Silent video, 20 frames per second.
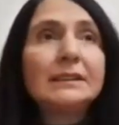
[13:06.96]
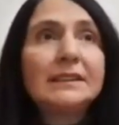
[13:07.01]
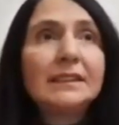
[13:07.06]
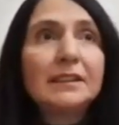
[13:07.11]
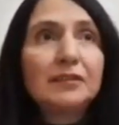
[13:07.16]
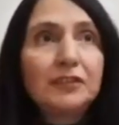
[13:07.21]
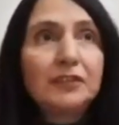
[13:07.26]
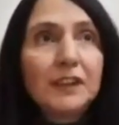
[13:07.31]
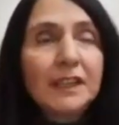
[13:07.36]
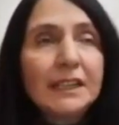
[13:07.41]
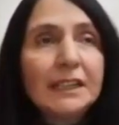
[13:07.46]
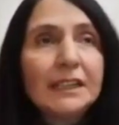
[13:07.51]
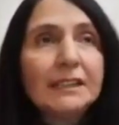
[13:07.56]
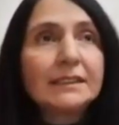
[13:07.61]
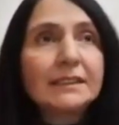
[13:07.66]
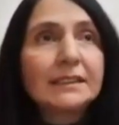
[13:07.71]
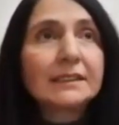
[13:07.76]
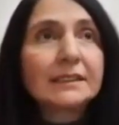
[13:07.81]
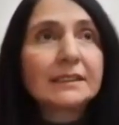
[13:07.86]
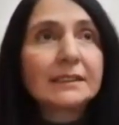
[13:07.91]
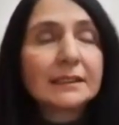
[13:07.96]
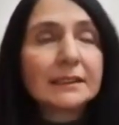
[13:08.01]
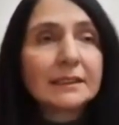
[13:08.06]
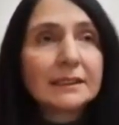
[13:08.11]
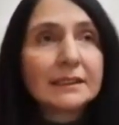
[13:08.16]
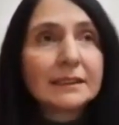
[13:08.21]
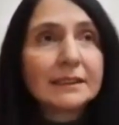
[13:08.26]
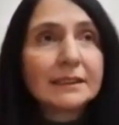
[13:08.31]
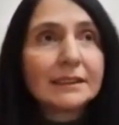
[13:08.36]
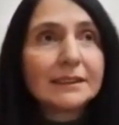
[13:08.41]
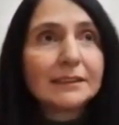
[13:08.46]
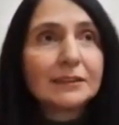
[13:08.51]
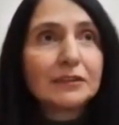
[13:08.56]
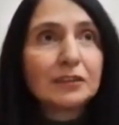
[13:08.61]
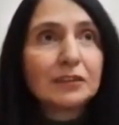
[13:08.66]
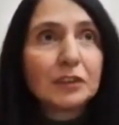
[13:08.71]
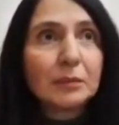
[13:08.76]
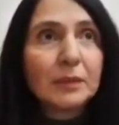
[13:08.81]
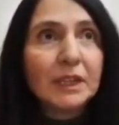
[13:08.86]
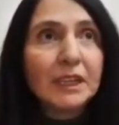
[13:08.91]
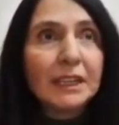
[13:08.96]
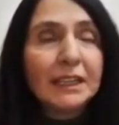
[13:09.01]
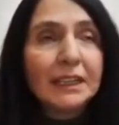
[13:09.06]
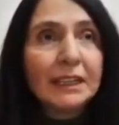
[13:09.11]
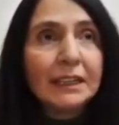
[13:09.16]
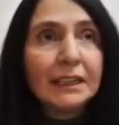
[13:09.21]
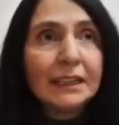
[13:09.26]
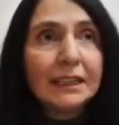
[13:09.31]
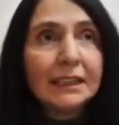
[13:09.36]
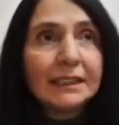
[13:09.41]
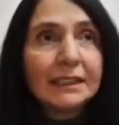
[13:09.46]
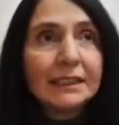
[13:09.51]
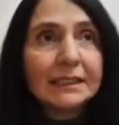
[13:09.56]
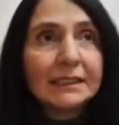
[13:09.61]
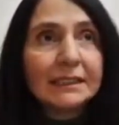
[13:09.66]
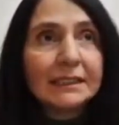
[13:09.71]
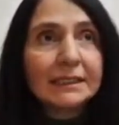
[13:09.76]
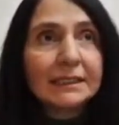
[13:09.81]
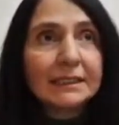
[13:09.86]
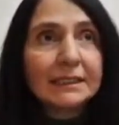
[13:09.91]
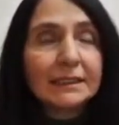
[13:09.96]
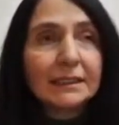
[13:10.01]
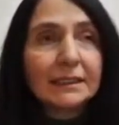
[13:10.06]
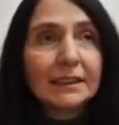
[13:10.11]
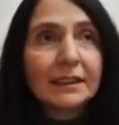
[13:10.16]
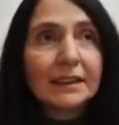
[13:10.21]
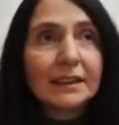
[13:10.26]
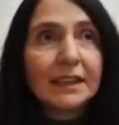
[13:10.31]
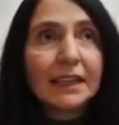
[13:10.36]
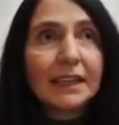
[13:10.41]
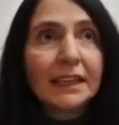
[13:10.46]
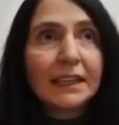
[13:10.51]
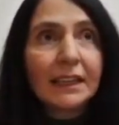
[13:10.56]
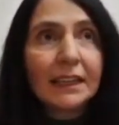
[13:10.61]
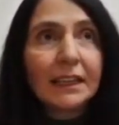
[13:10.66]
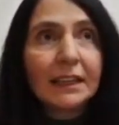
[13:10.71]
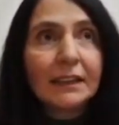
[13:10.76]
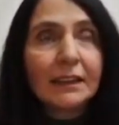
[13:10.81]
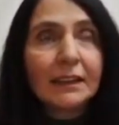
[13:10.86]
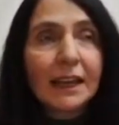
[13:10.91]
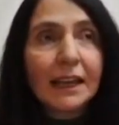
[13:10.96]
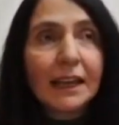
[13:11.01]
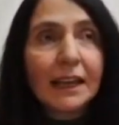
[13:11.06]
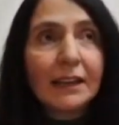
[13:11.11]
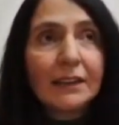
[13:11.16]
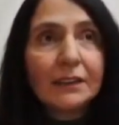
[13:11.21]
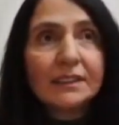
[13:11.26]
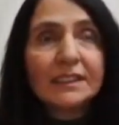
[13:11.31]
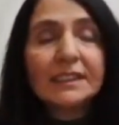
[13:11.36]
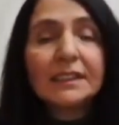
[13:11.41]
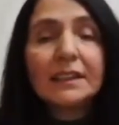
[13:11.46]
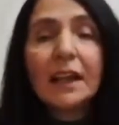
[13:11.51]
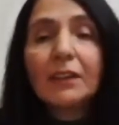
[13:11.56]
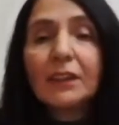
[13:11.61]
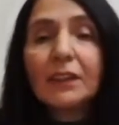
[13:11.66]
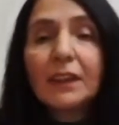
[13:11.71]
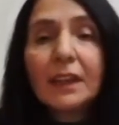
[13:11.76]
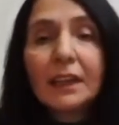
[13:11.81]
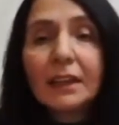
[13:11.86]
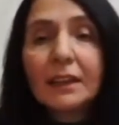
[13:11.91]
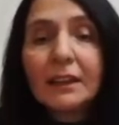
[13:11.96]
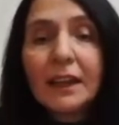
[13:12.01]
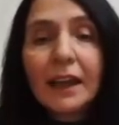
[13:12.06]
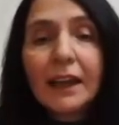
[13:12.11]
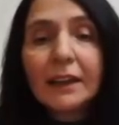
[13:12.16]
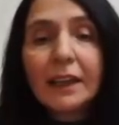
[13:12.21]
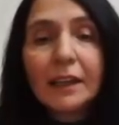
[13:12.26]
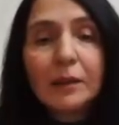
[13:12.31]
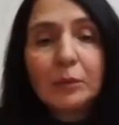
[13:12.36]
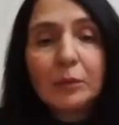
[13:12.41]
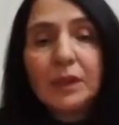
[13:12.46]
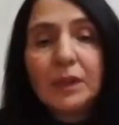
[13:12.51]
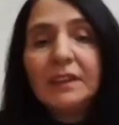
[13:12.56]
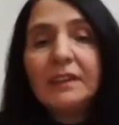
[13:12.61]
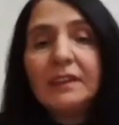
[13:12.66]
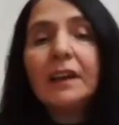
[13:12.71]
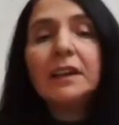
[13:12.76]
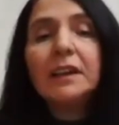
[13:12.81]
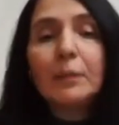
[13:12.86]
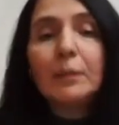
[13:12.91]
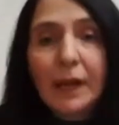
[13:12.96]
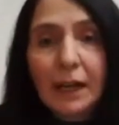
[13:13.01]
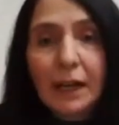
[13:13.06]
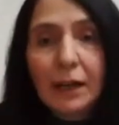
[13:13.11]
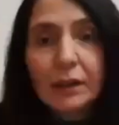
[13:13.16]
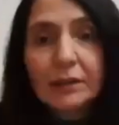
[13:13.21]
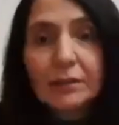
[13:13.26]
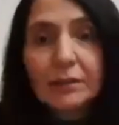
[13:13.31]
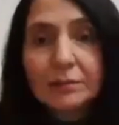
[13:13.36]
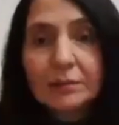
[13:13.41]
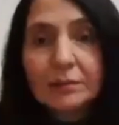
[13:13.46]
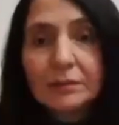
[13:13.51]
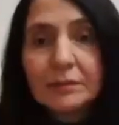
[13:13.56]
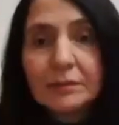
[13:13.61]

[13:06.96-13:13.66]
Defeat, for me, is thinking that there's nothing that can be done about it.